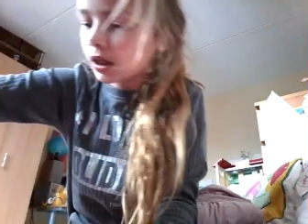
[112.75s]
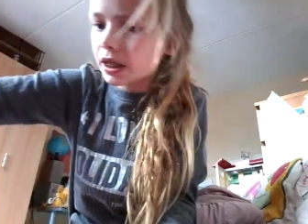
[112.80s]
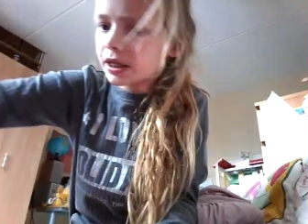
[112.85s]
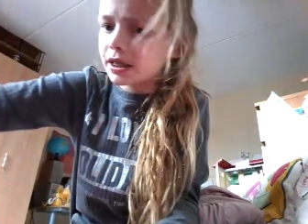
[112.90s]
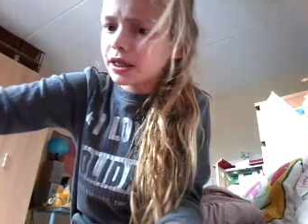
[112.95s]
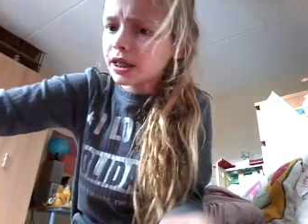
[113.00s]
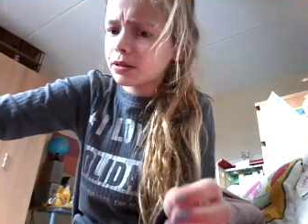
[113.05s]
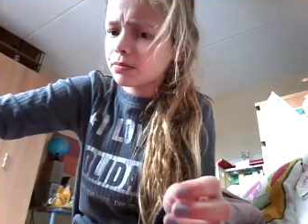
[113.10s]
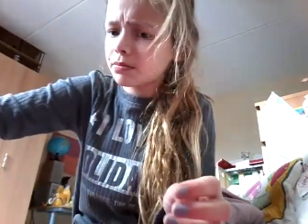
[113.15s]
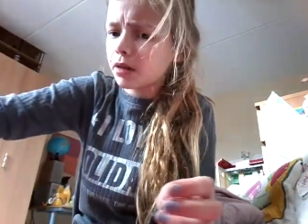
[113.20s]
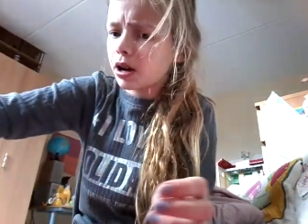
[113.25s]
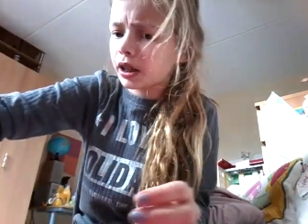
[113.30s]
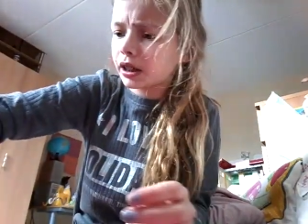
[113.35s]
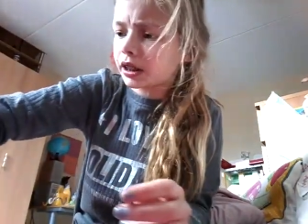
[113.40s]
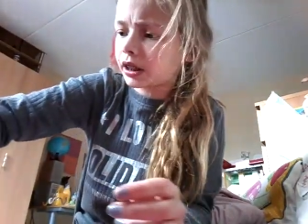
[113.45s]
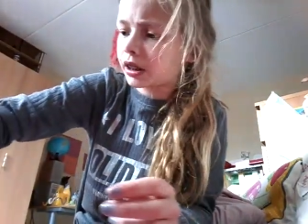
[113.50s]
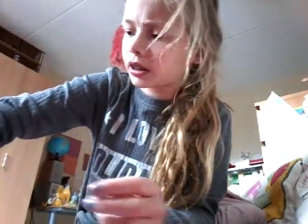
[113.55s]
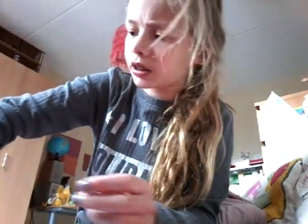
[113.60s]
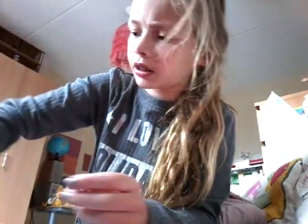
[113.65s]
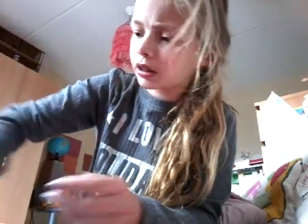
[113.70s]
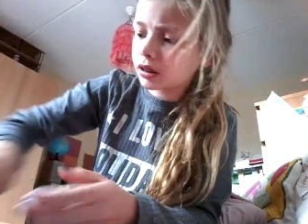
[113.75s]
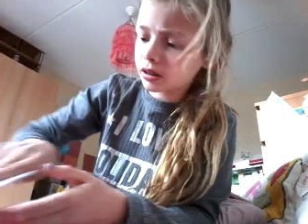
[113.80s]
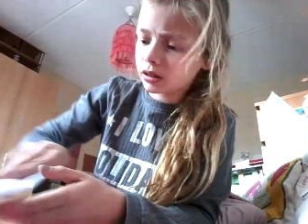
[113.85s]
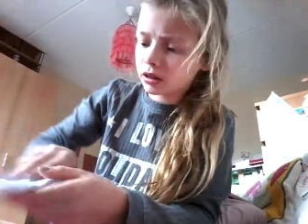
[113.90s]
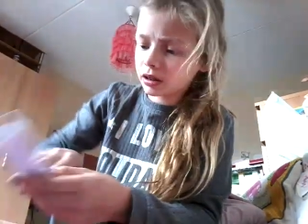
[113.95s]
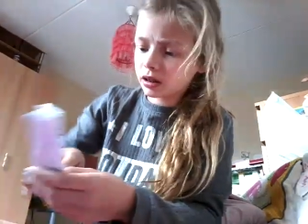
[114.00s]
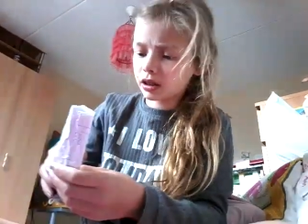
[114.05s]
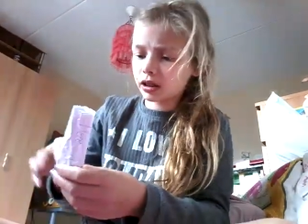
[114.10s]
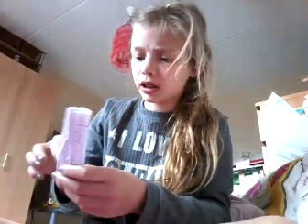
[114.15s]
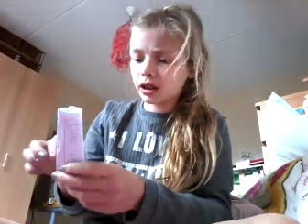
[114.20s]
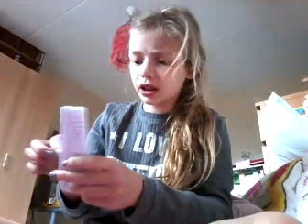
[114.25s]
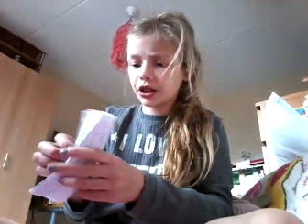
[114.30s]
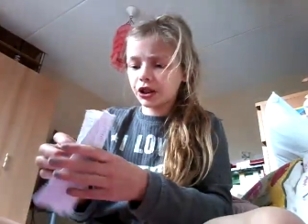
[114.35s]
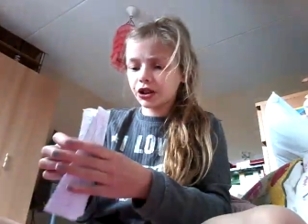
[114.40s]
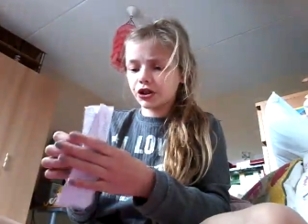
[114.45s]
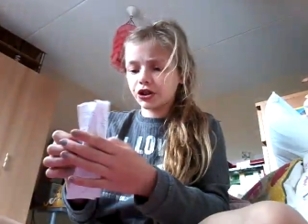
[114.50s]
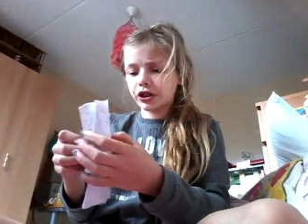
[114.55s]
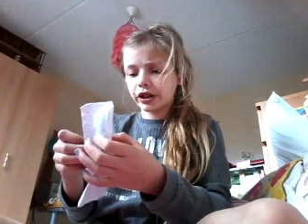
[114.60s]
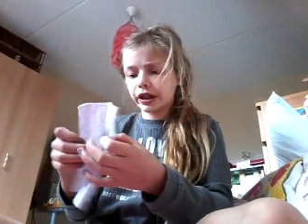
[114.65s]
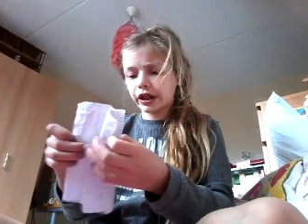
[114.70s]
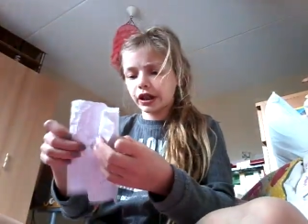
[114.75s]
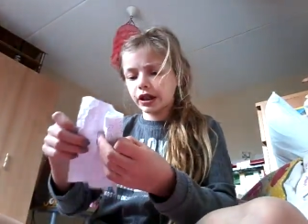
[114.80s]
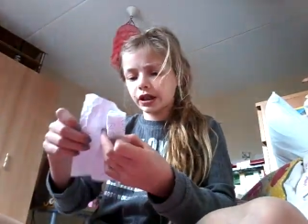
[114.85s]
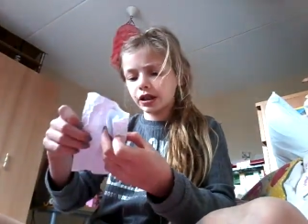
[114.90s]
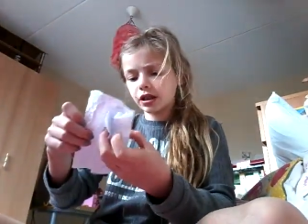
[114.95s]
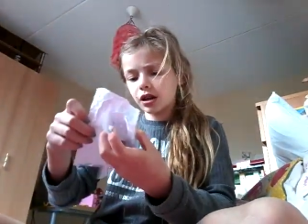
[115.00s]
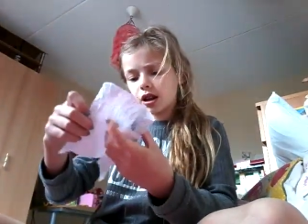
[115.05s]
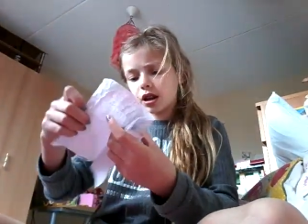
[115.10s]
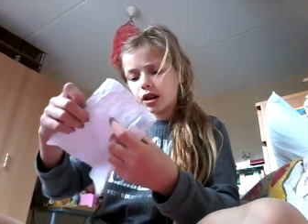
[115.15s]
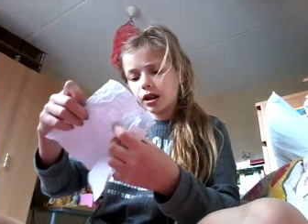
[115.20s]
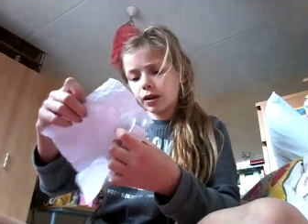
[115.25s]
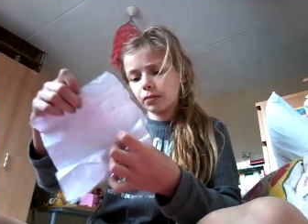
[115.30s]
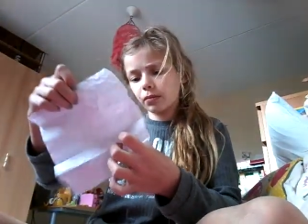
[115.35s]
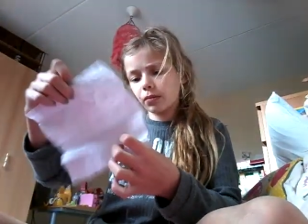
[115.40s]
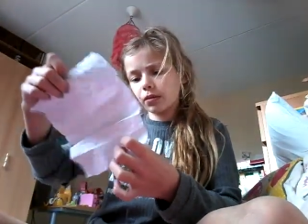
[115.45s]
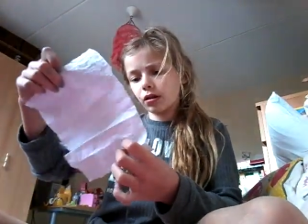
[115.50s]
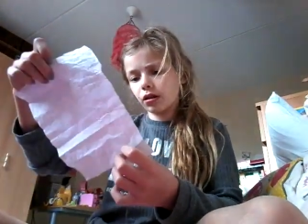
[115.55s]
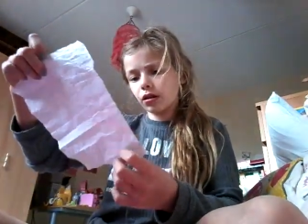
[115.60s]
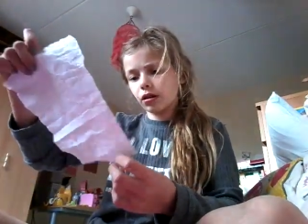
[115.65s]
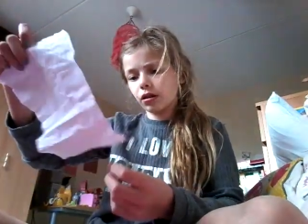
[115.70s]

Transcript: Is this my clear jelly slime?